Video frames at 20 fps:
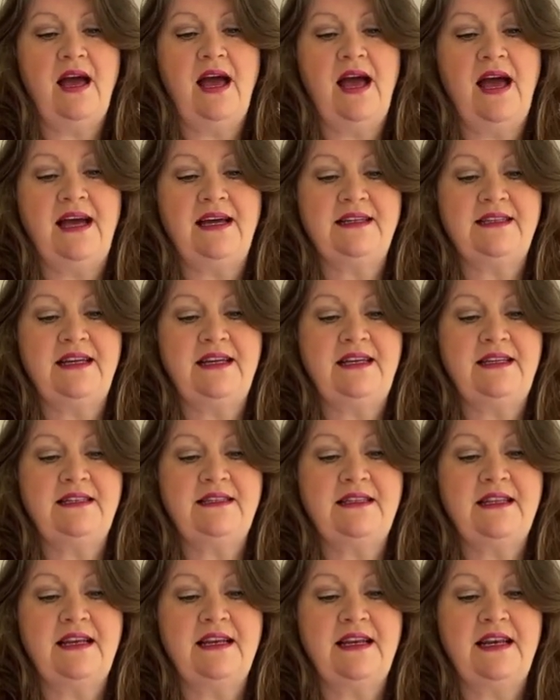and
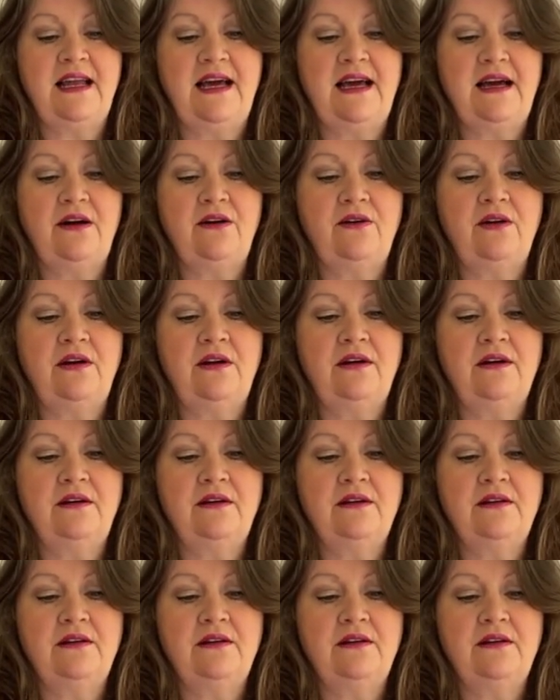he's the little owl.